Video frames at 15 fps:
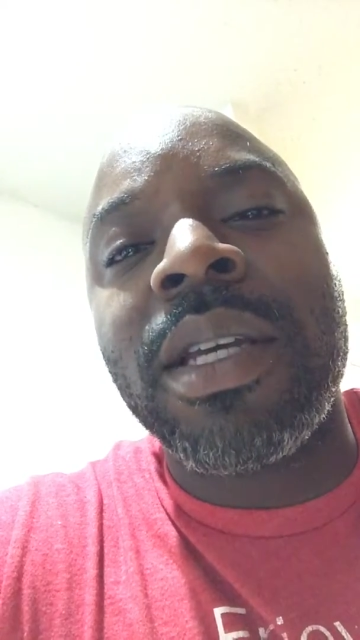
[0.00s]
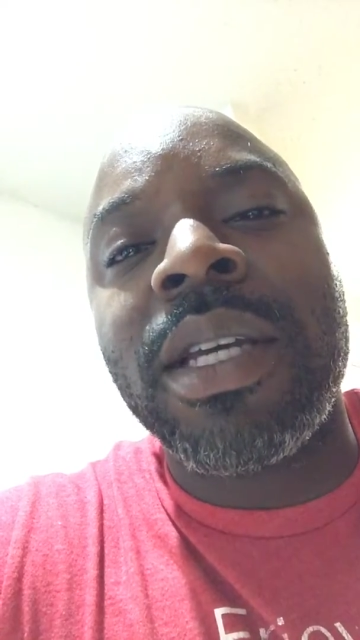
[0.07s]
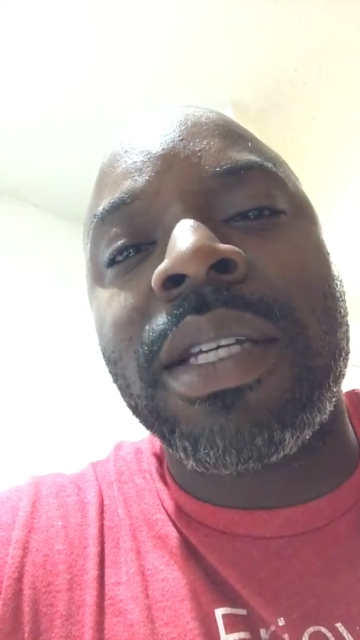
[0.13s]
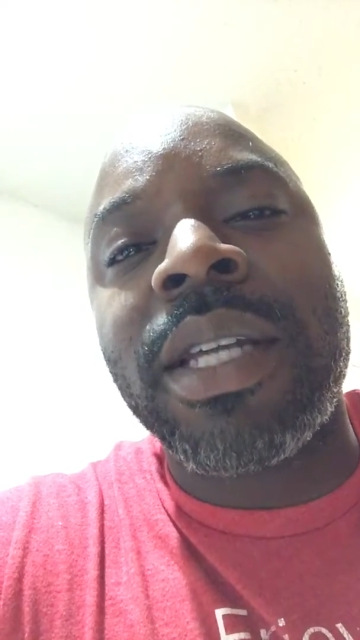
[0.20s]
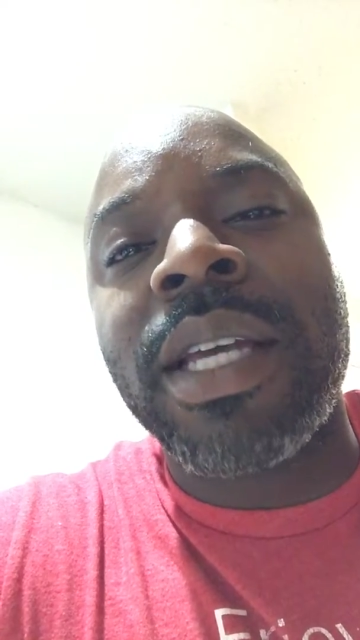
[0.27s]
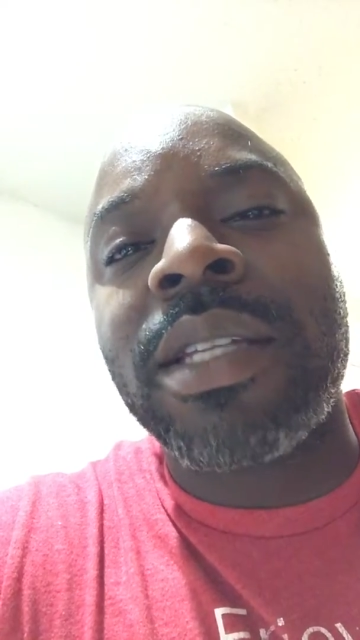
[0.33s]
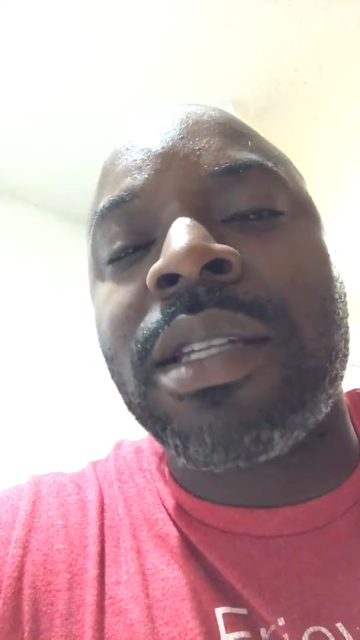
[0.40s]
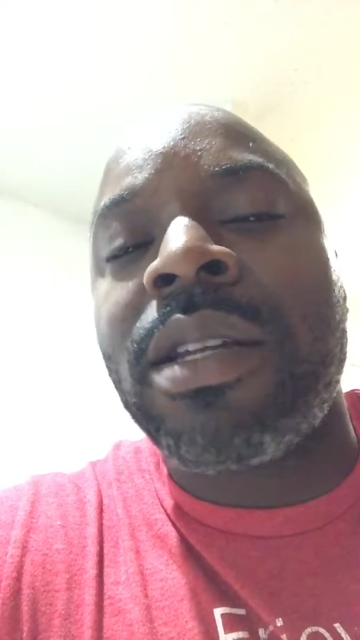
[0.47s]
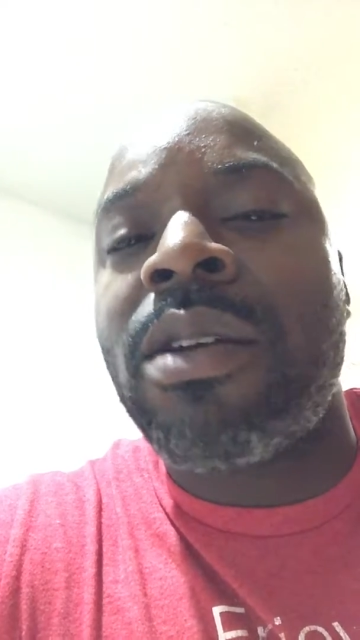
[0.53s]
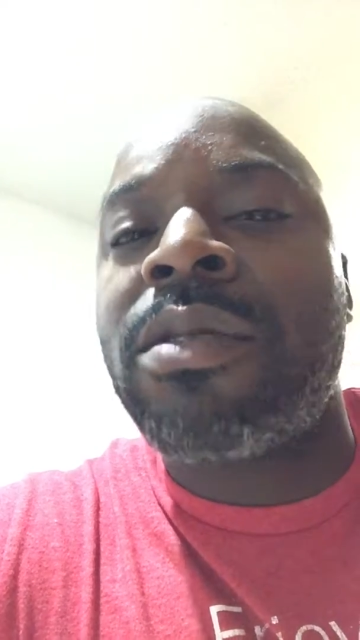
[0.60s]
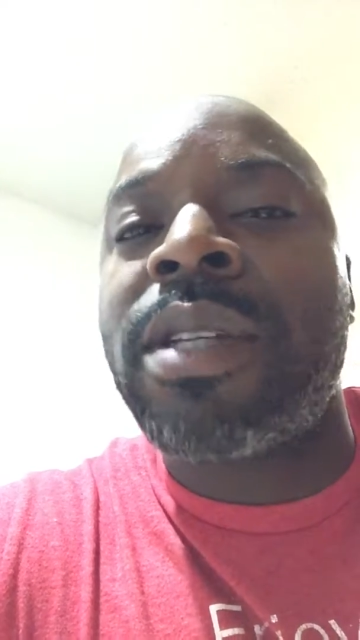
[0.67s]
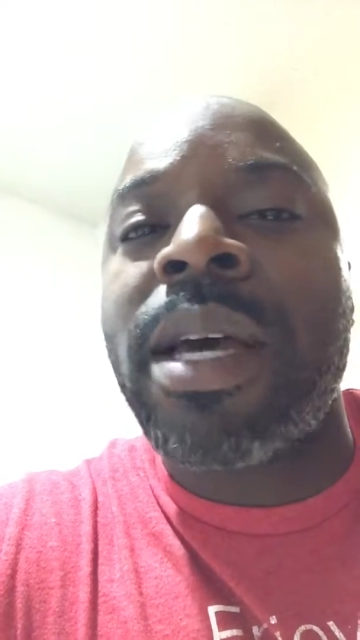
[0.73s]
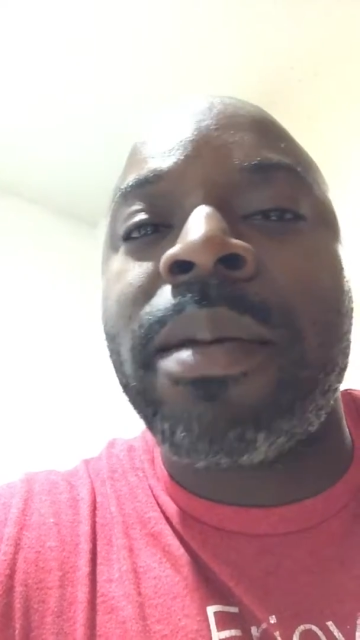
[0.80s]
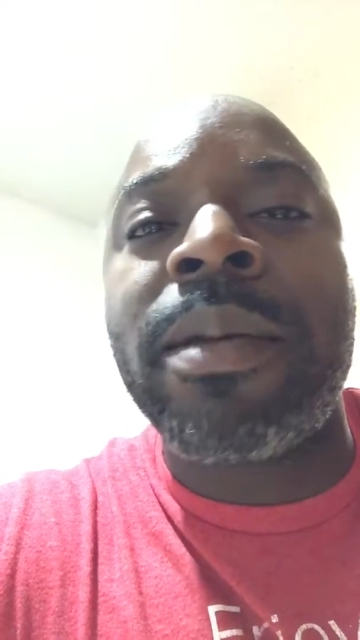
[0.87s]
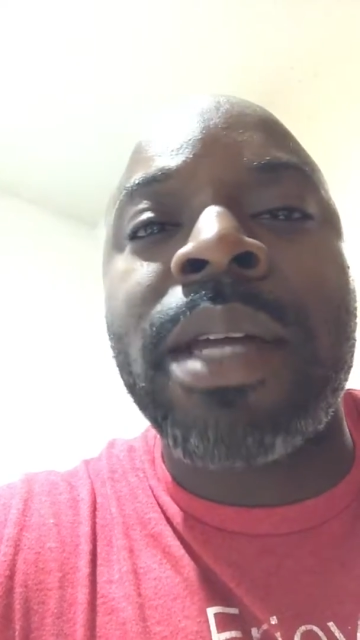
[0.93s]
it takes a long
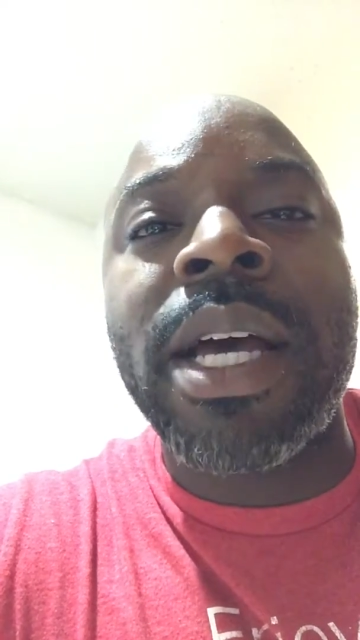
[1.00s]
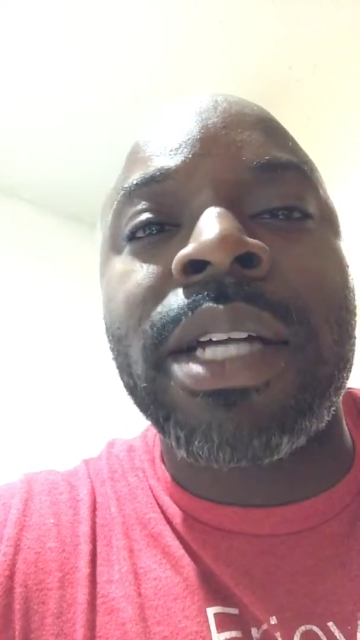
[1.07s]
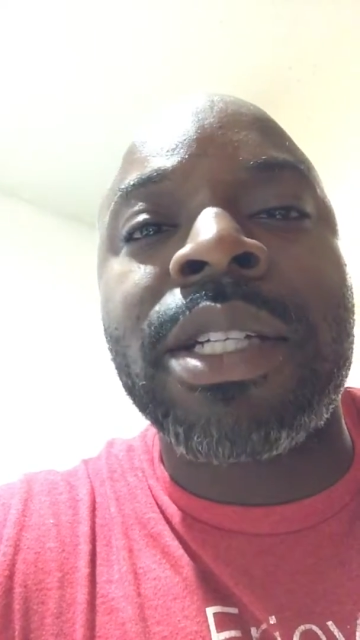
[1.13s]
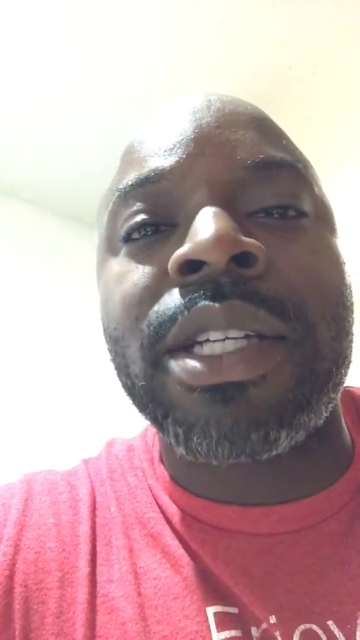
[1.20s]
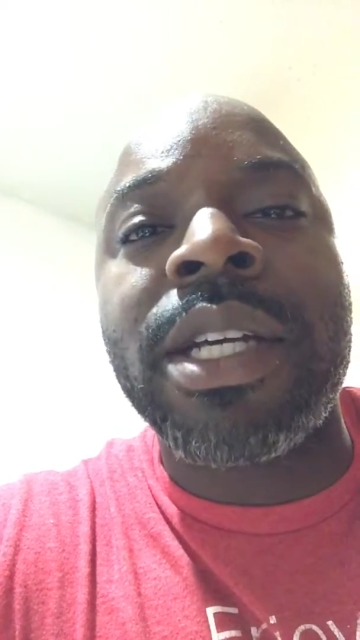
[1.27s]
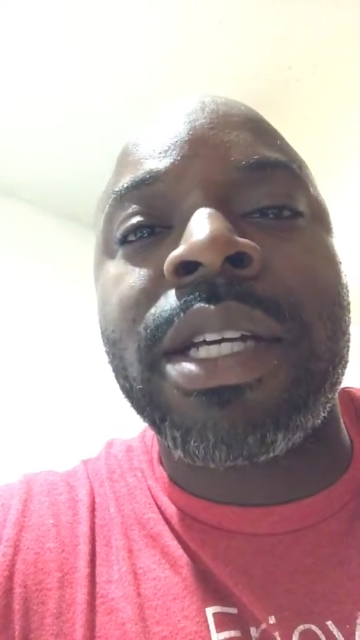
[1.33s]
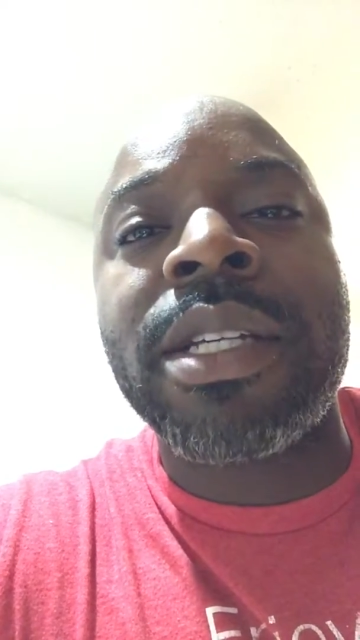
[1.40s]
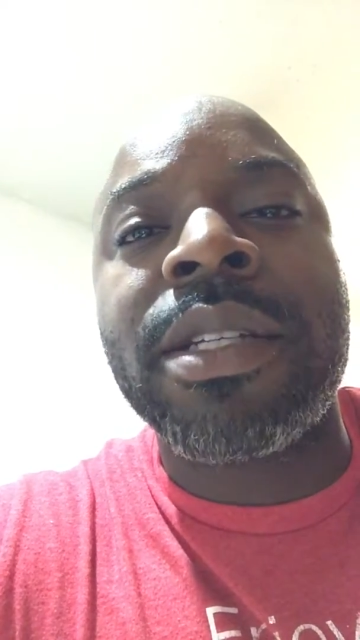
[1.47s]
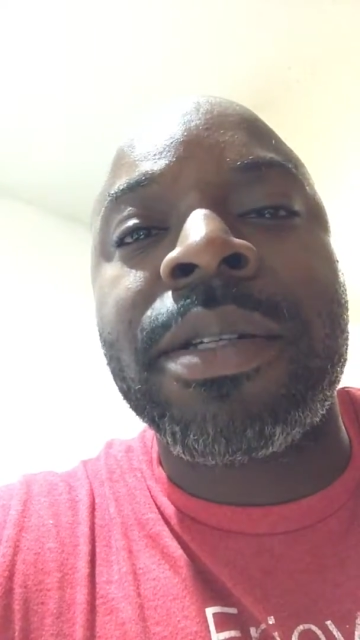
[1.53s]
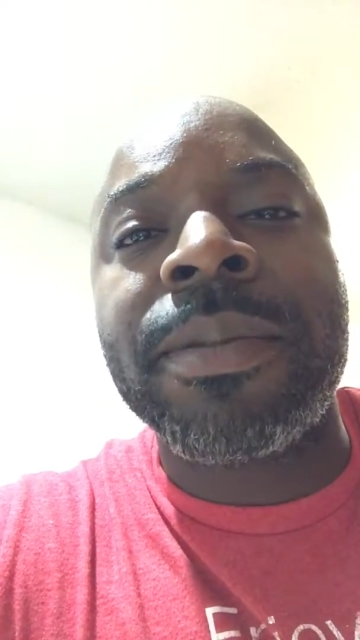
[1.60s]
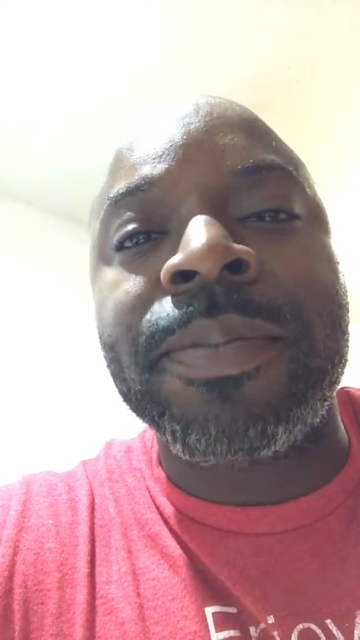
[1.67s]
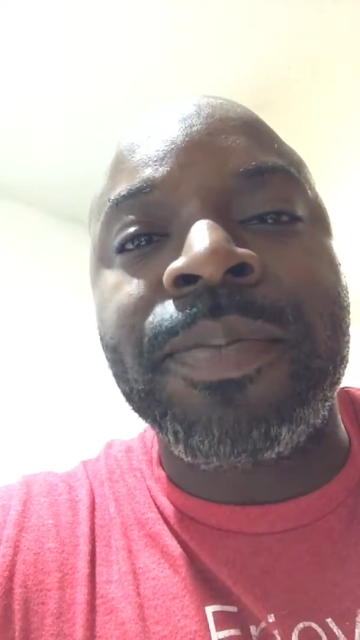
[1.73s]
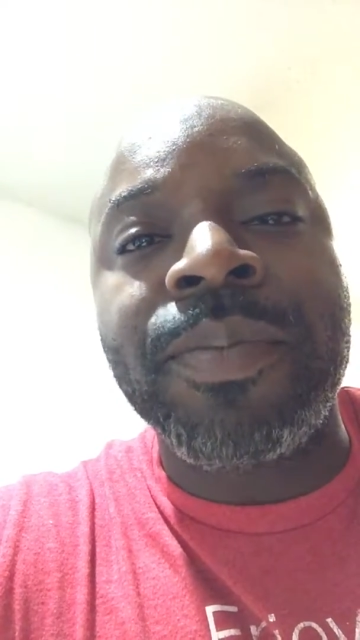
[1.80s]
time to digest.